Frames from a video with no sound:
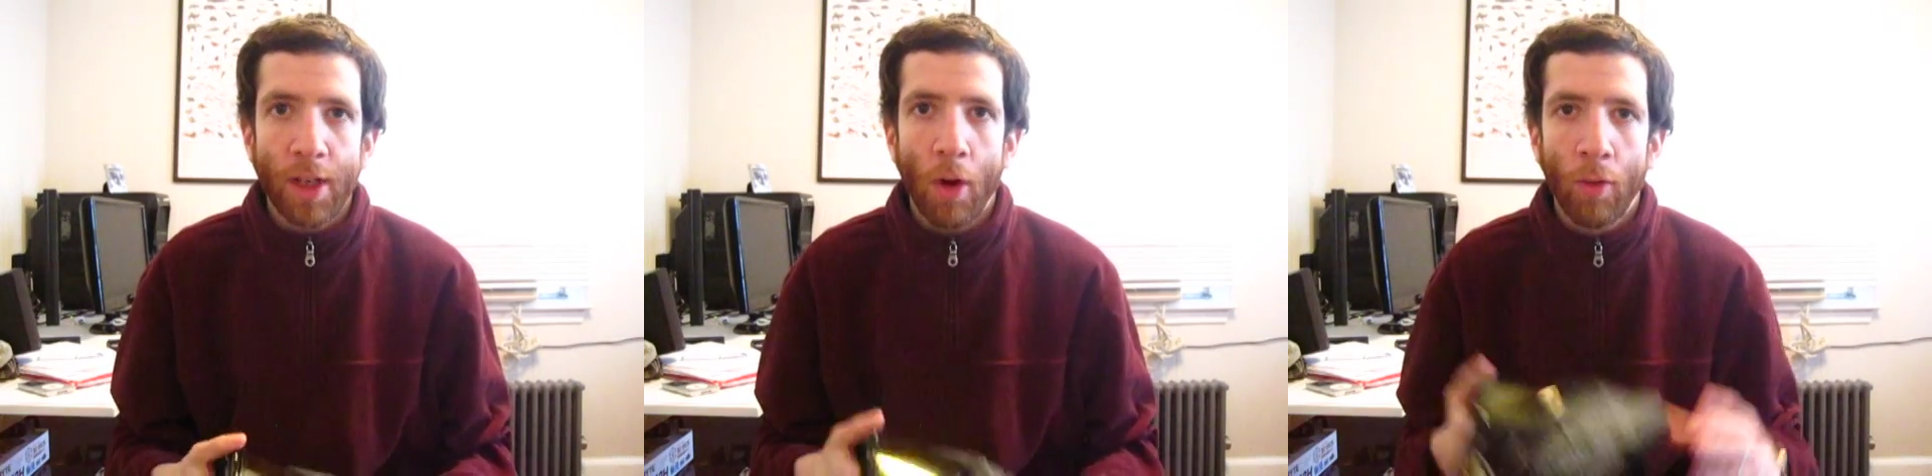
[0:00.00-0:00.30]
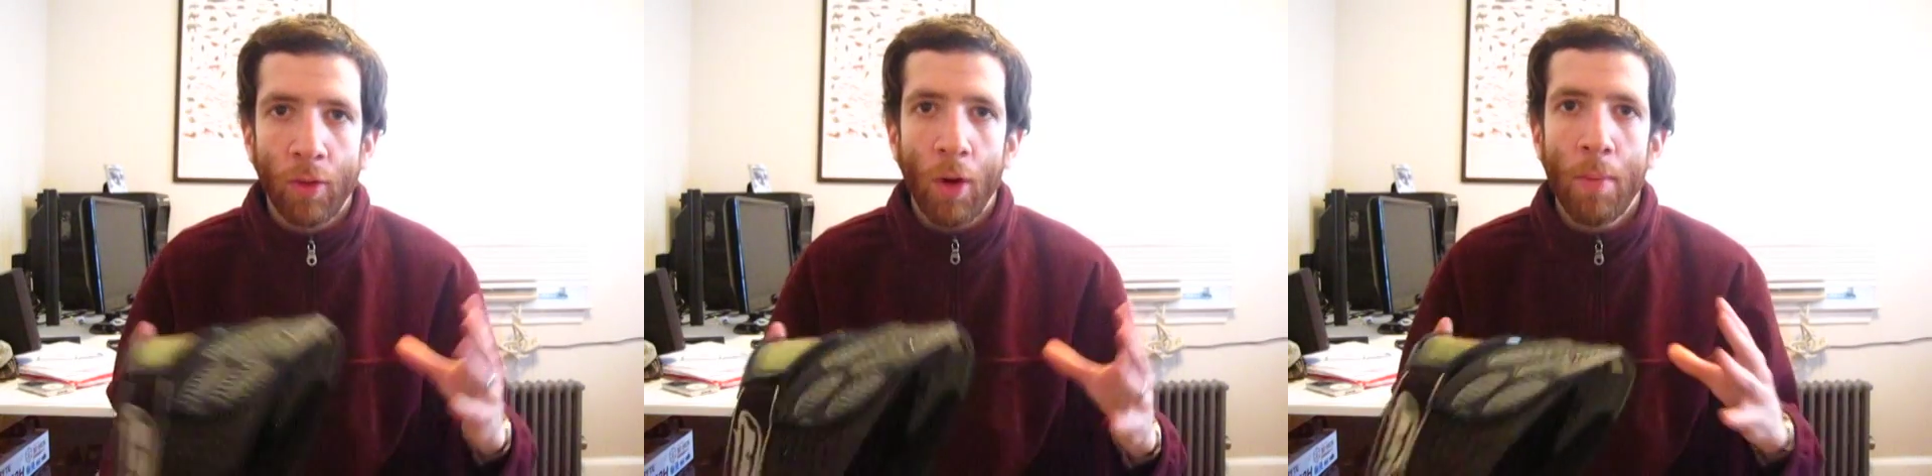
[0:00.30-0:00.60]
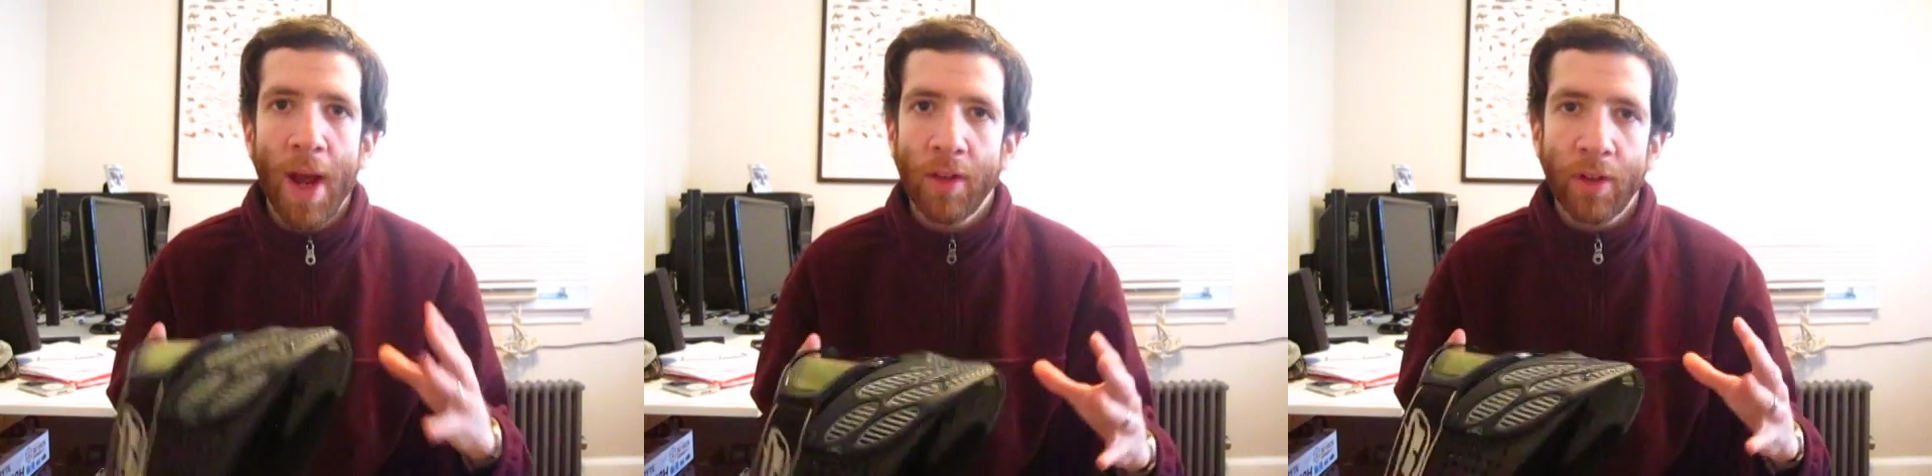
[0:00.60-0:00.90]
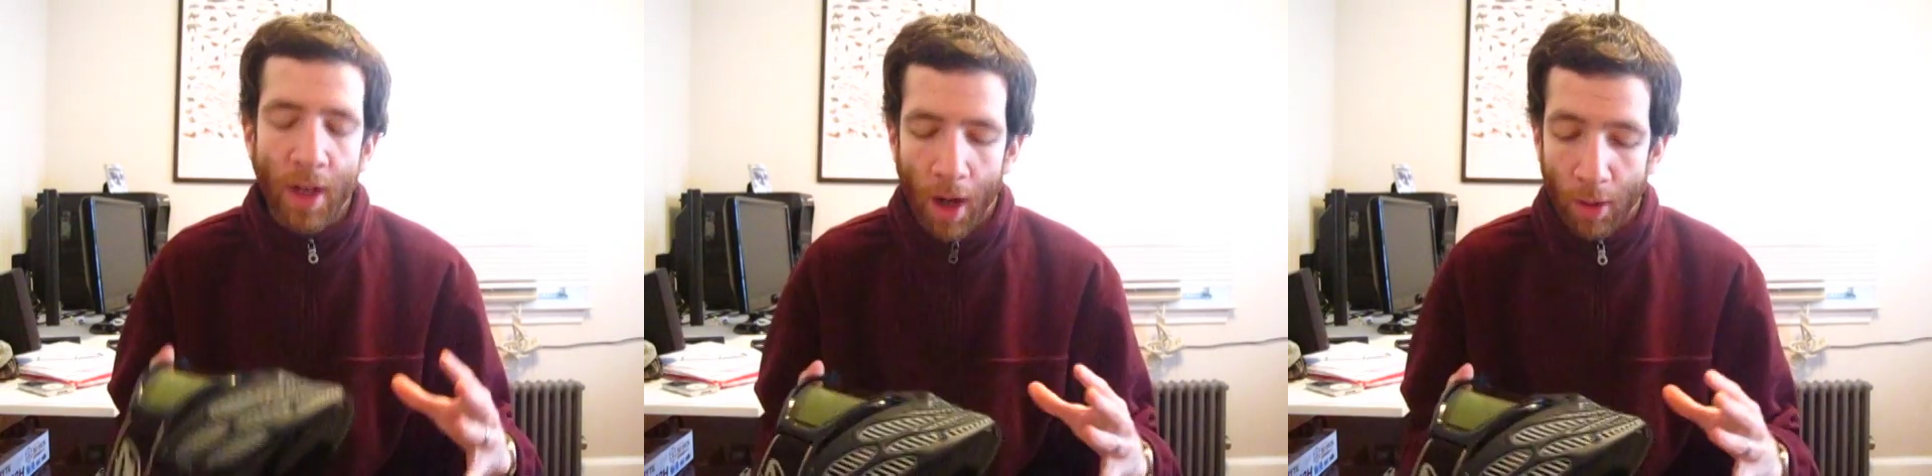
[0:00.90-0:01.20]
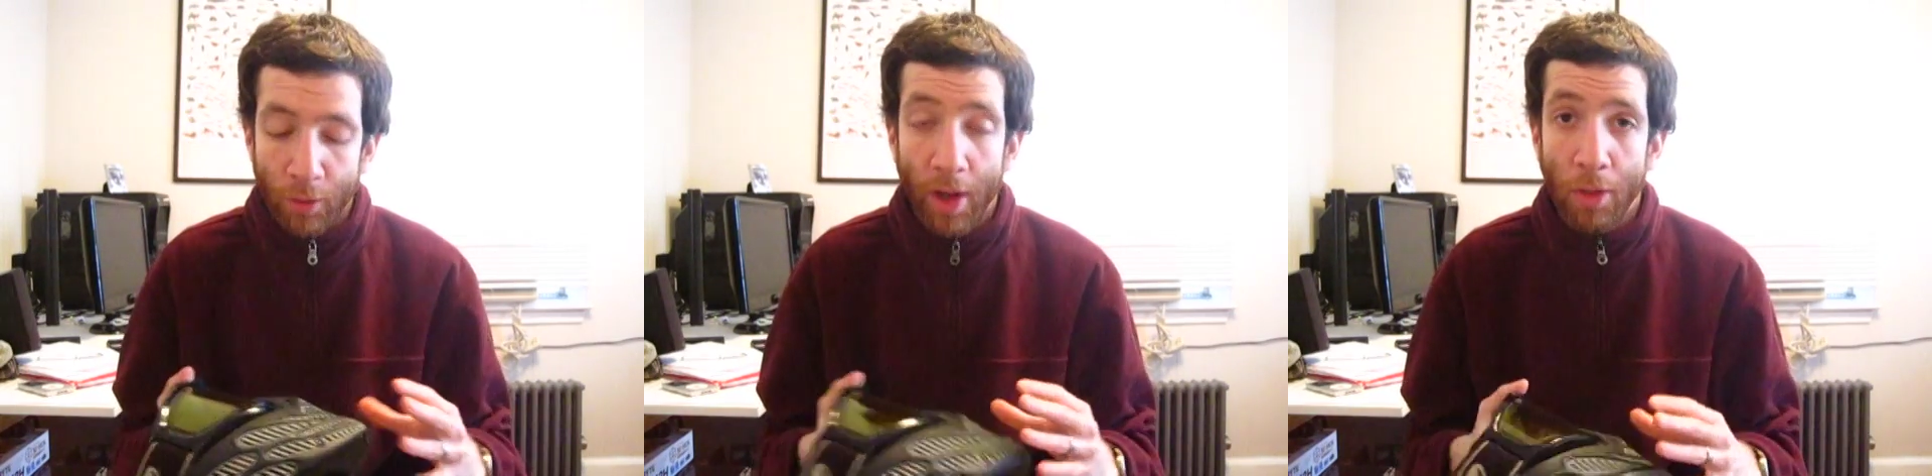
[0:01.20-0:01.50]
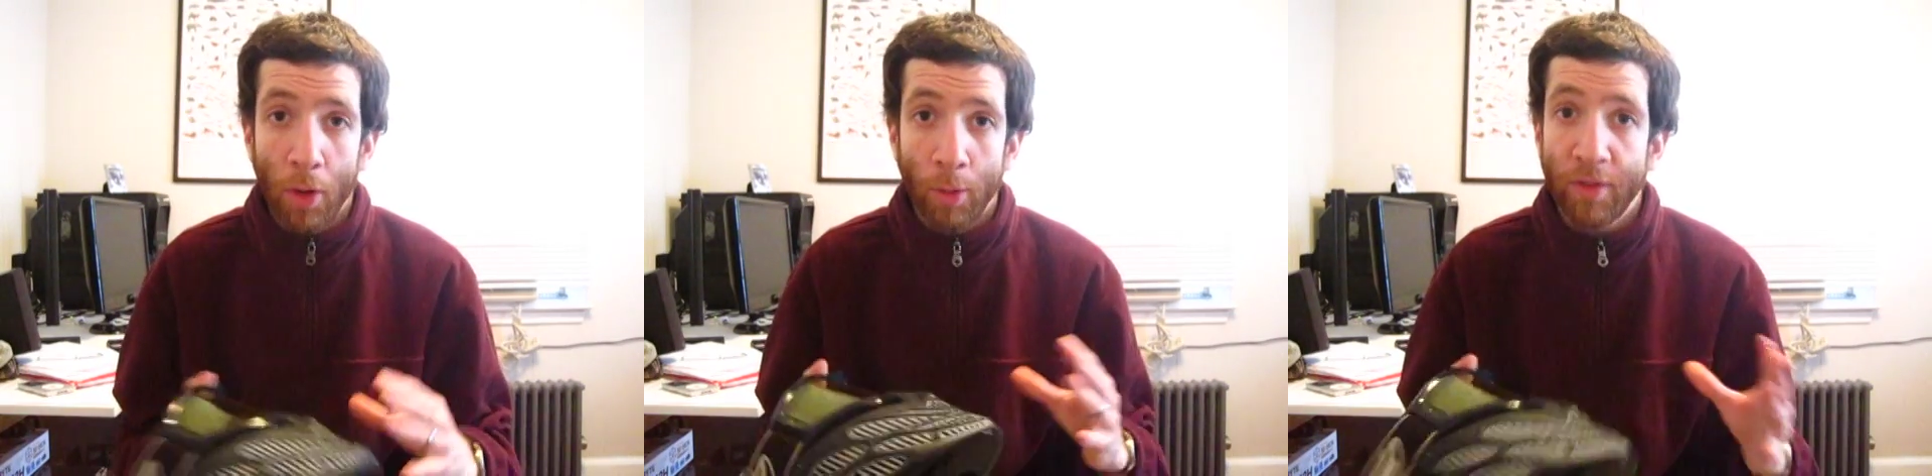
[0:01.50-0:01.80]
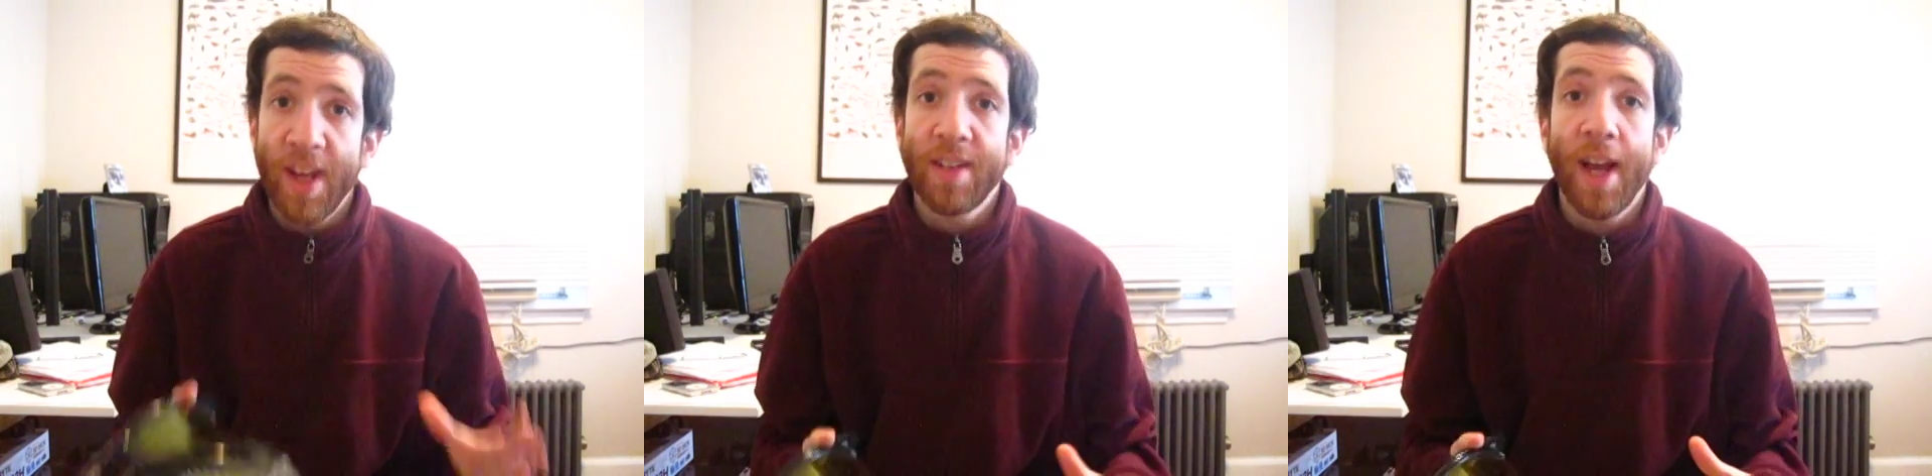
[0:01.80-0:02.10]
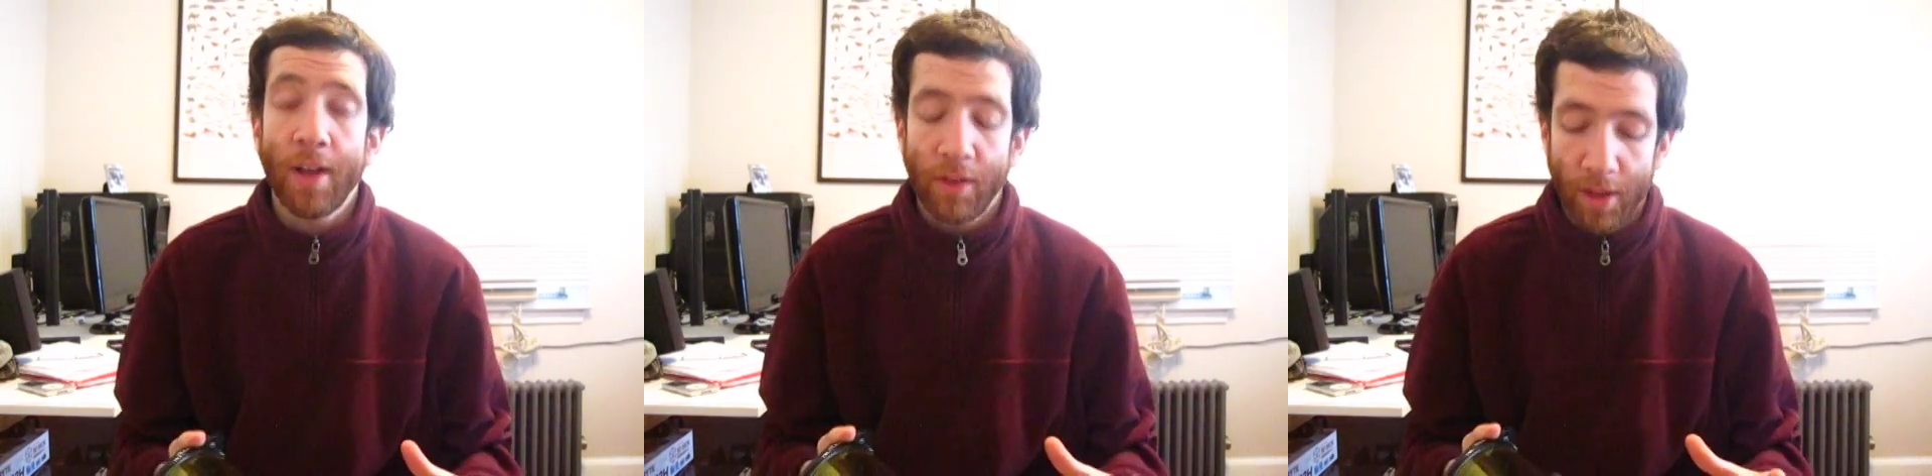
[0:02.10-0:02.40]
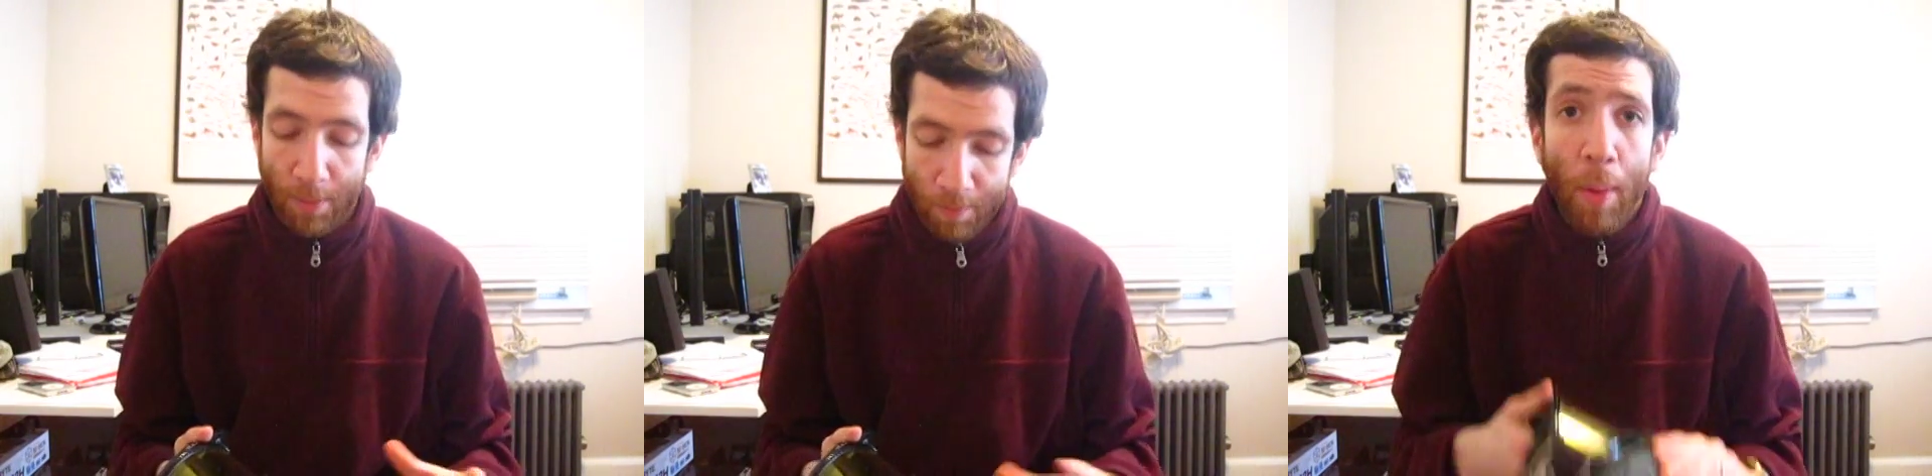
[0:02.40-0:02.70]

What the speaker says: The overall mask and goggles I thought were fantastic.